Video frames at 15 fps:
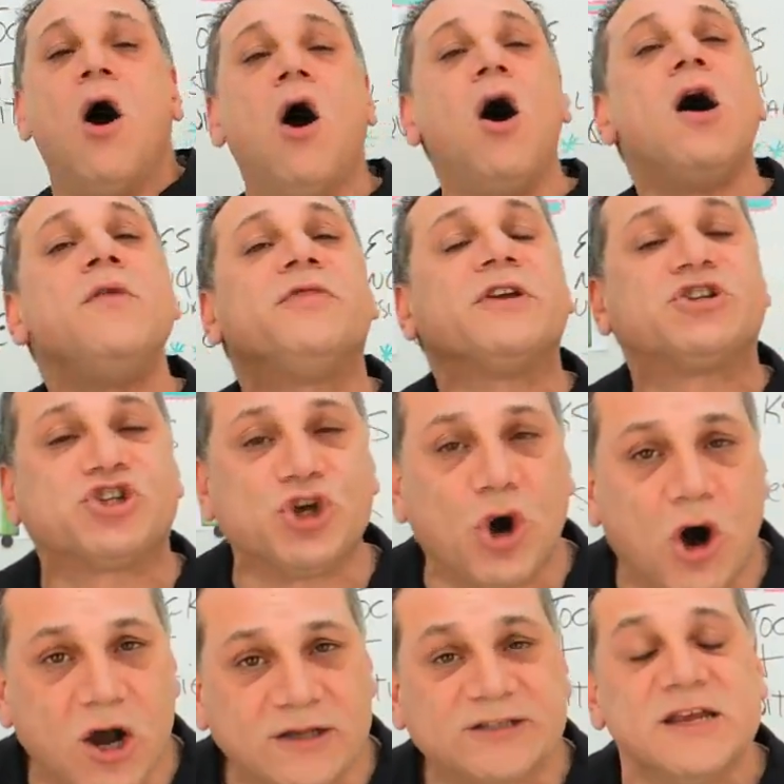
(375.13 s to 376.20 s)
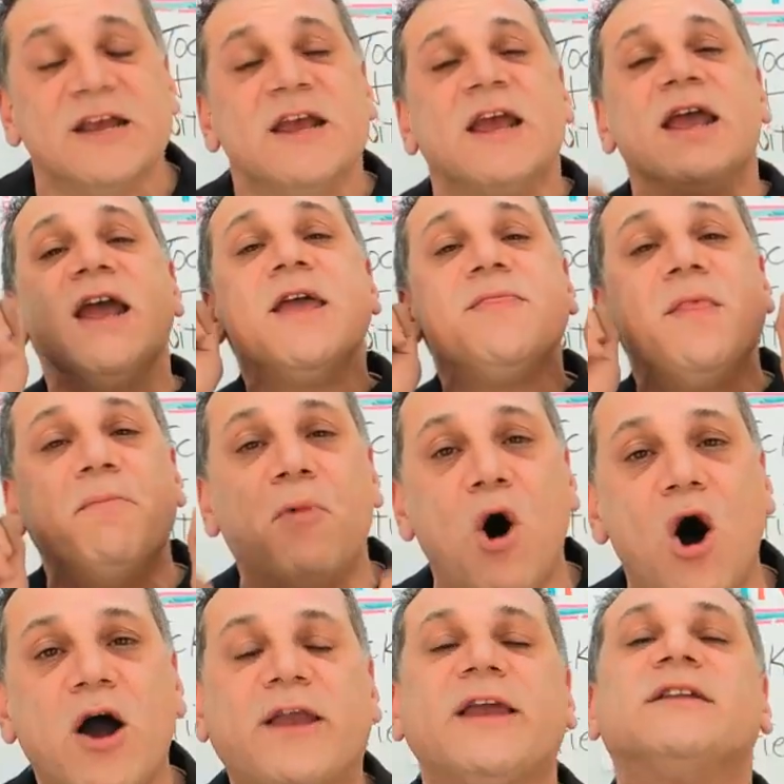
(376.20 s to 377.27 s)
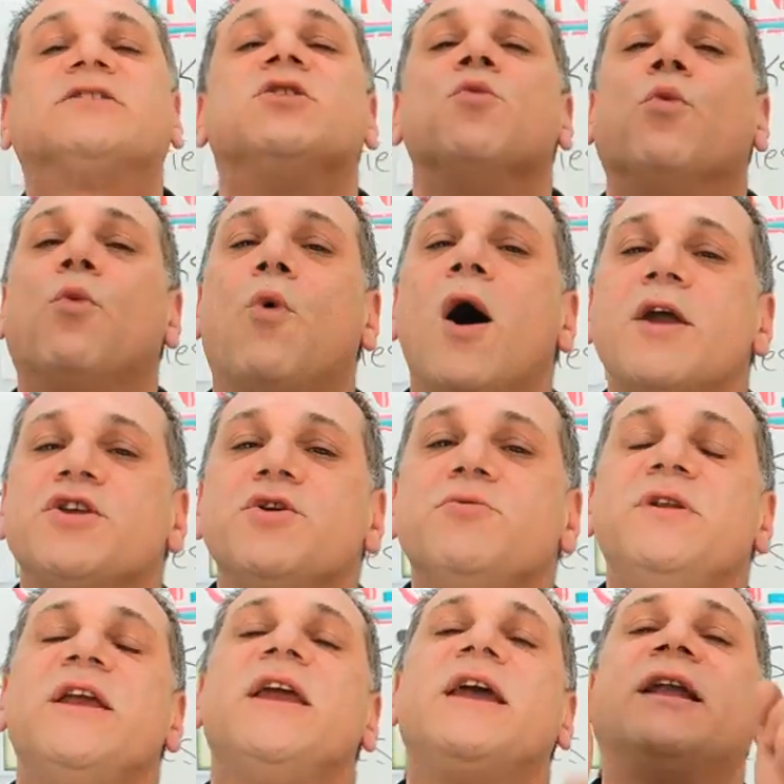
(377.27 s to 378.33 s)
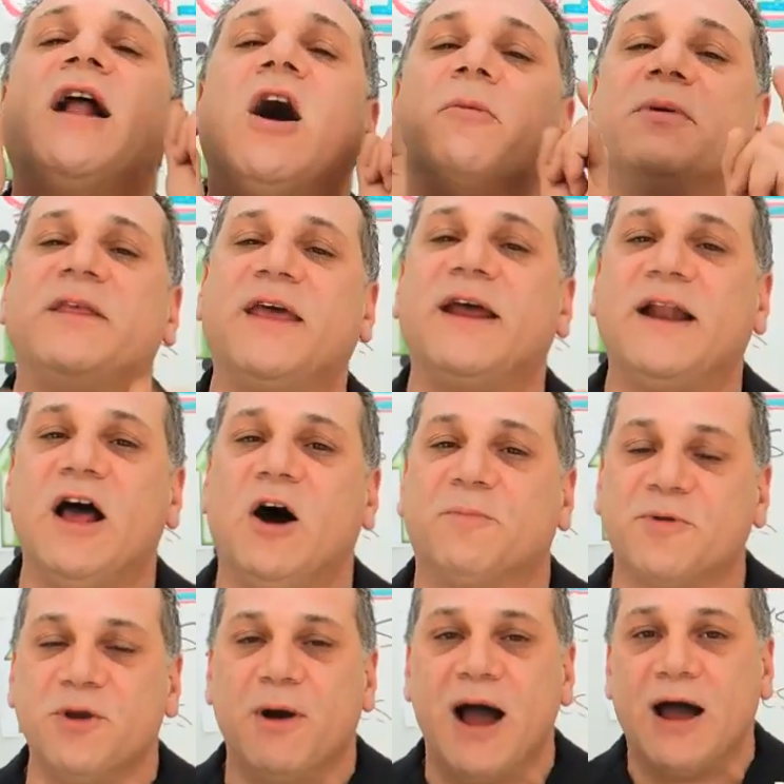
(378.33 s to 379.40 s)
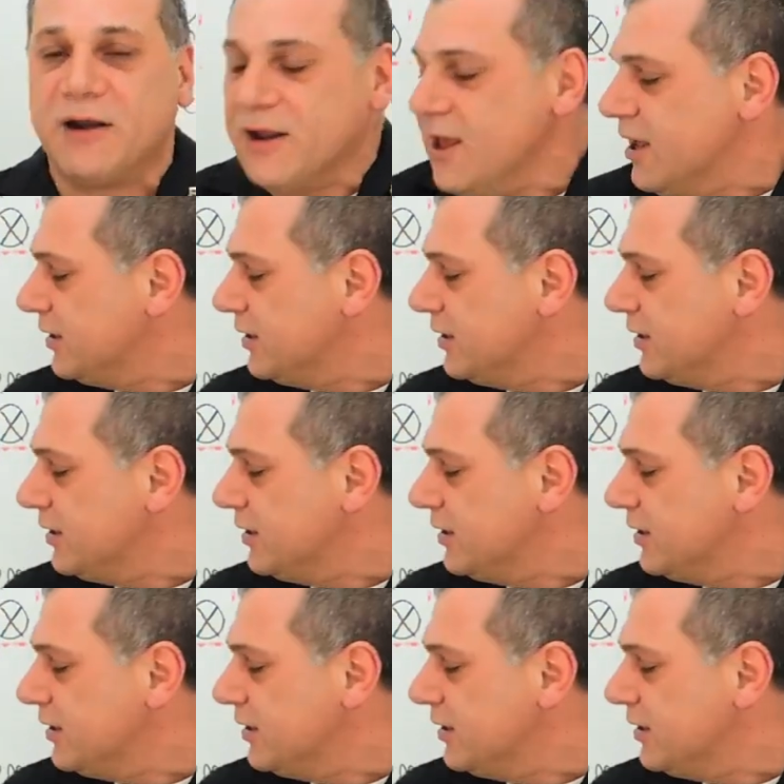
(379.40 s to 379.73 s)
on the charts, in the markets, what you need. I'll be there to help you out.